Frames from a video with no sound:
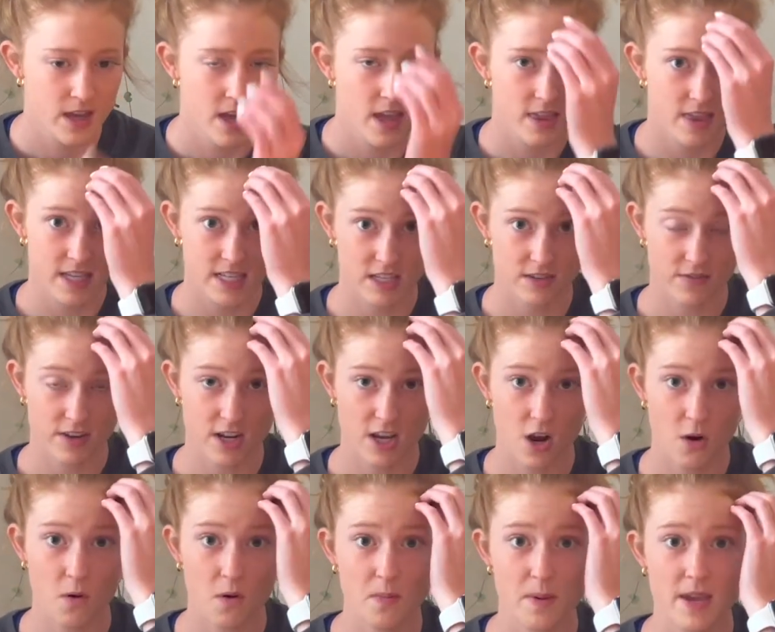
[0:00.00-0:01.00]
this
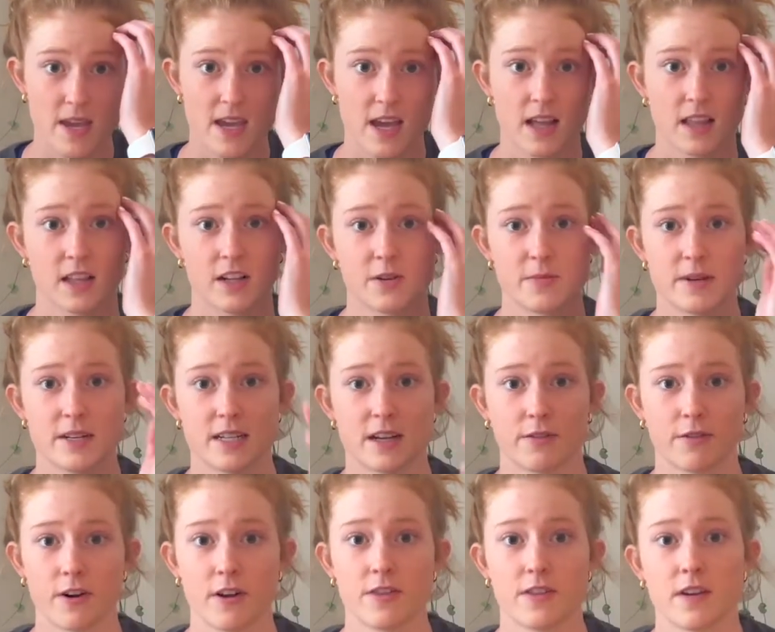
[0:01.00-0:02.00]
video will be a little bit
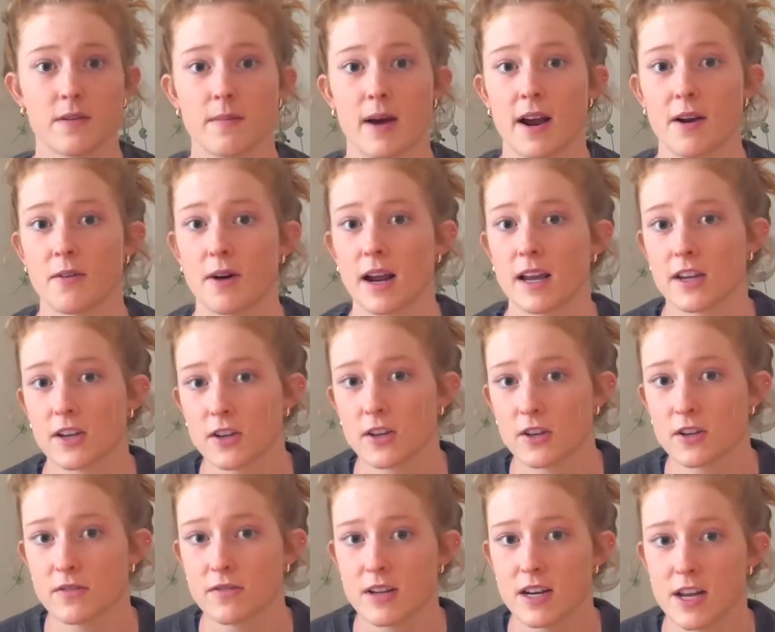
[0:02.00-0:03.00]
different than my
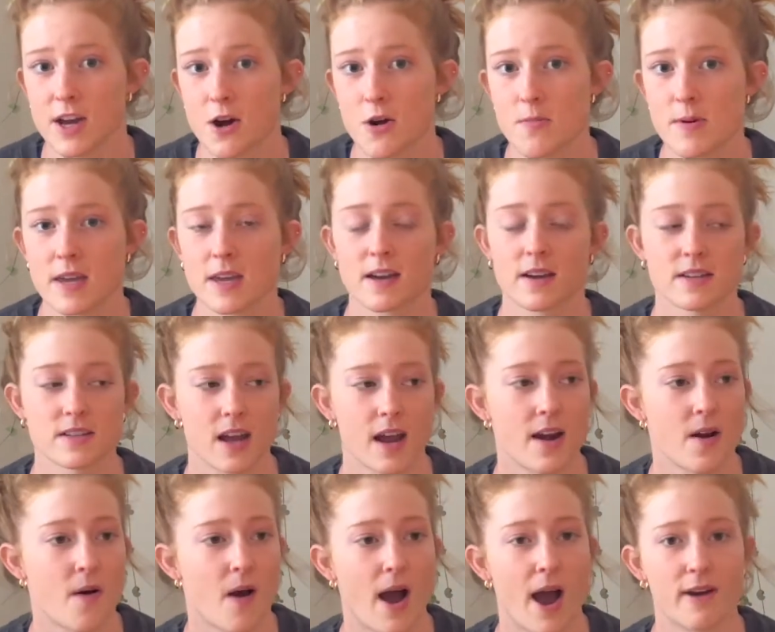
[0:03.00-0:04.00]
regular video because I
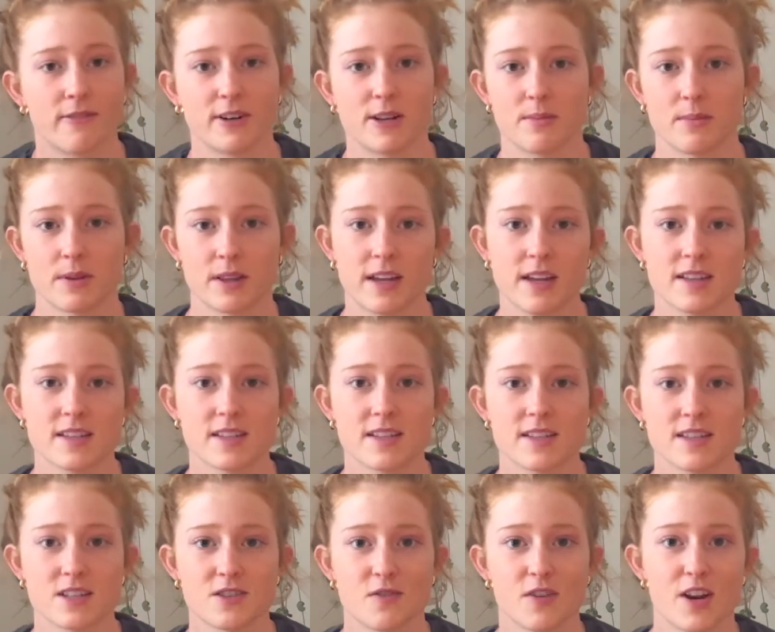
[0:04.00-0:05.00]
don't have any plants in
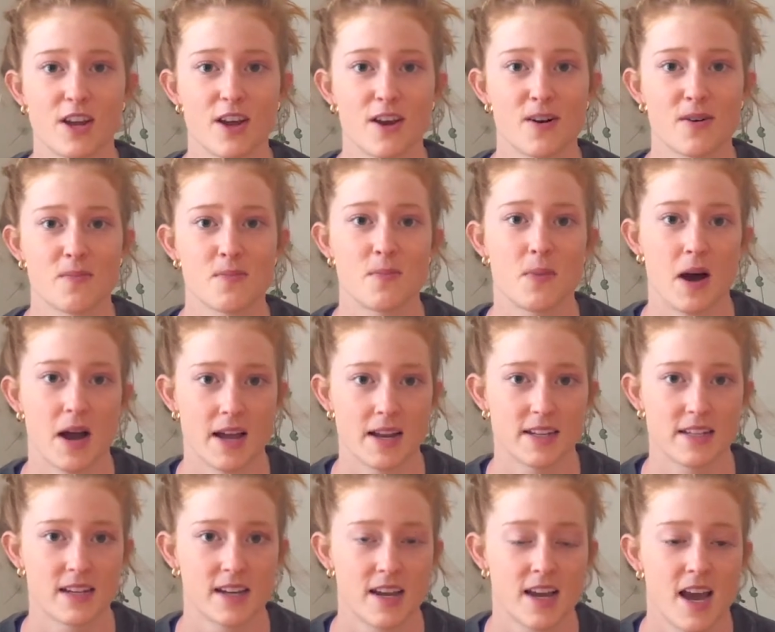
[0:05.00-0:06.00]
this video,
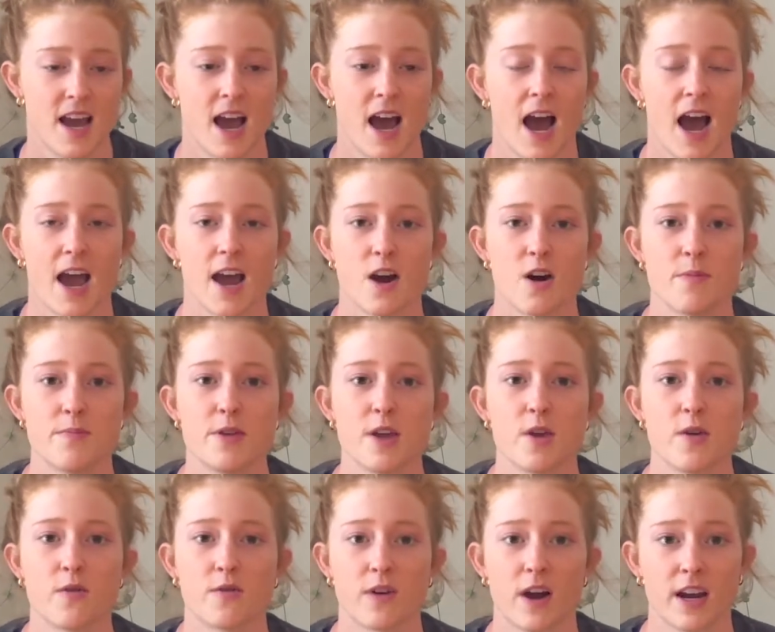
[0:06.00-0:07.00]
but I hope that
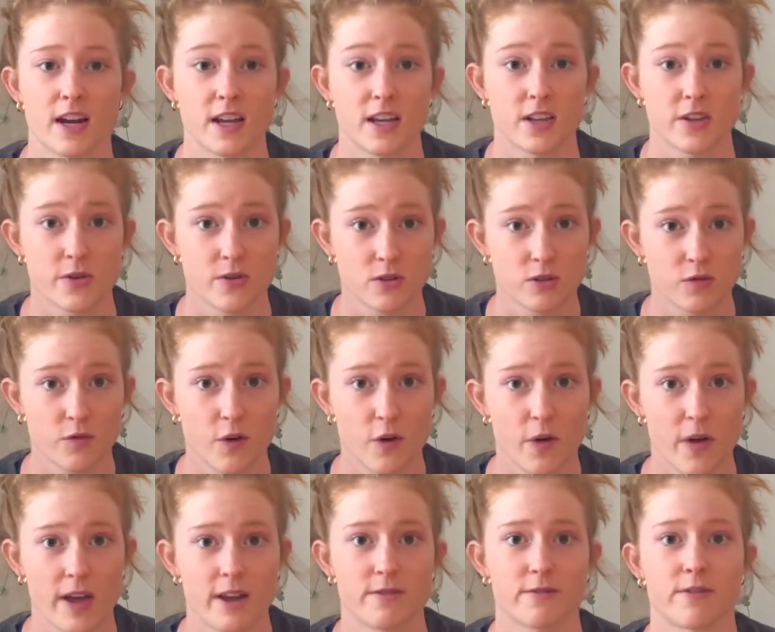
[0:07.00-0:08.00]
you find it
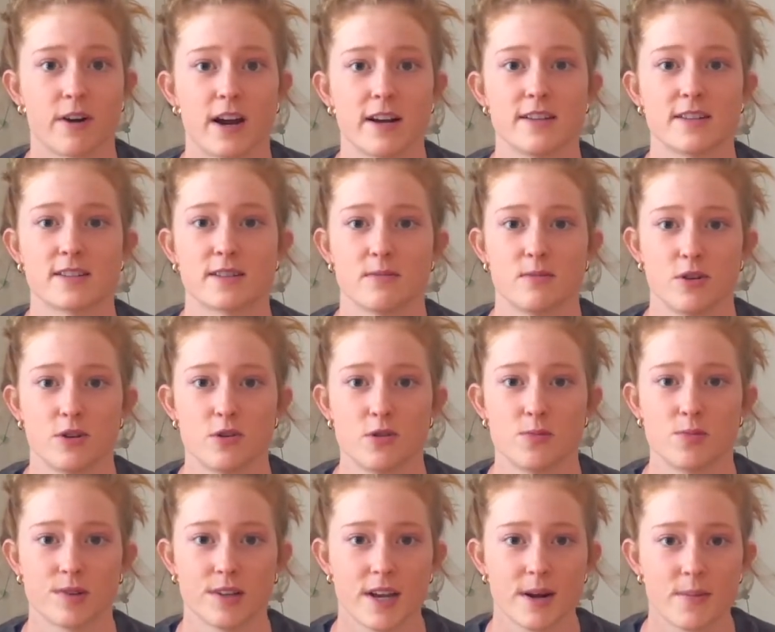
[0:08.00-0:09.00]
useful and find some new
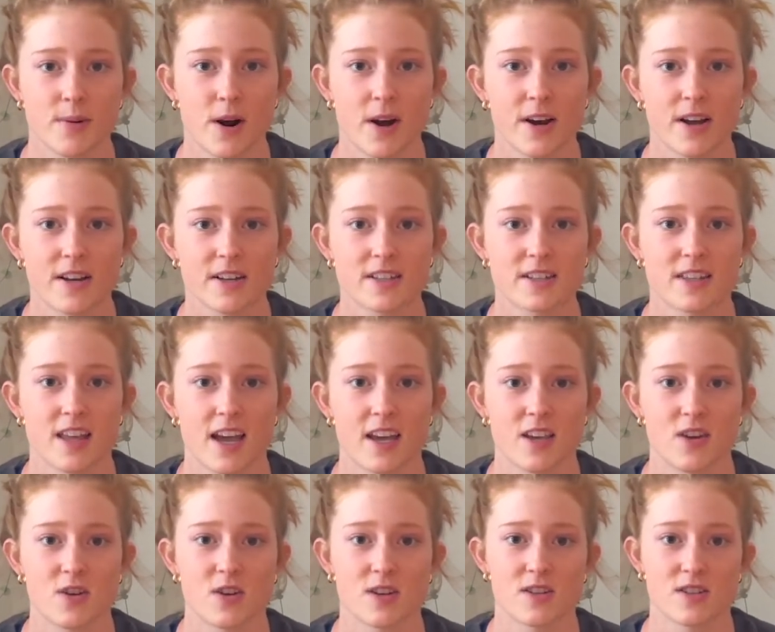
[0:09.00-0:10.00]
plant products that
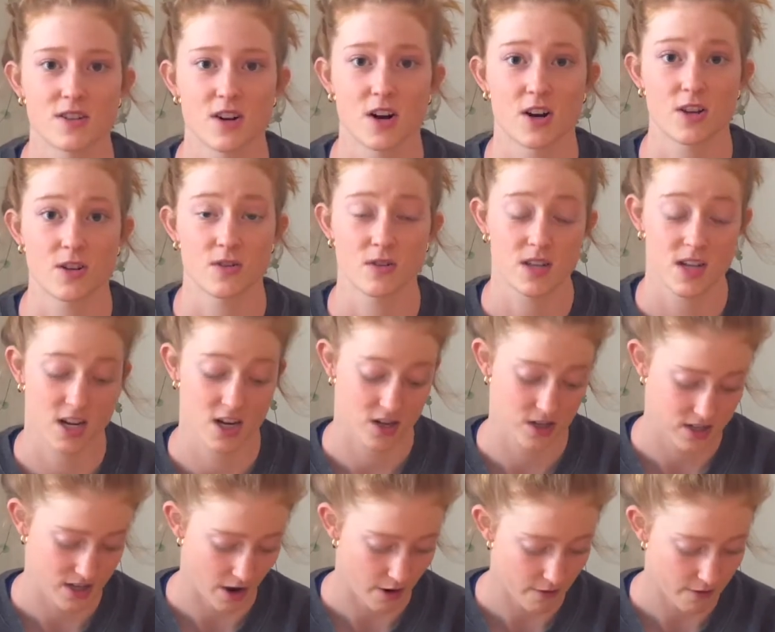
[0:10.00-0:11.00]
you can start using
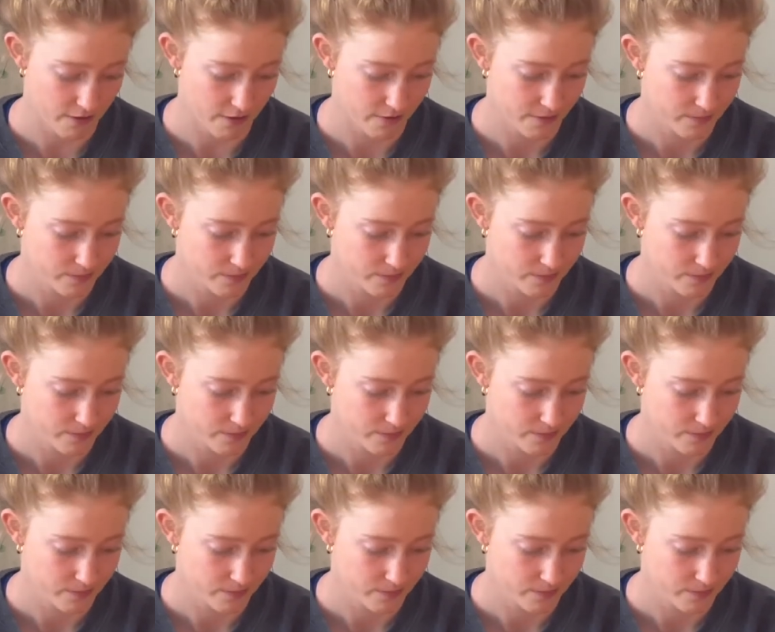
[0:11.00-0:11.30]
yourself.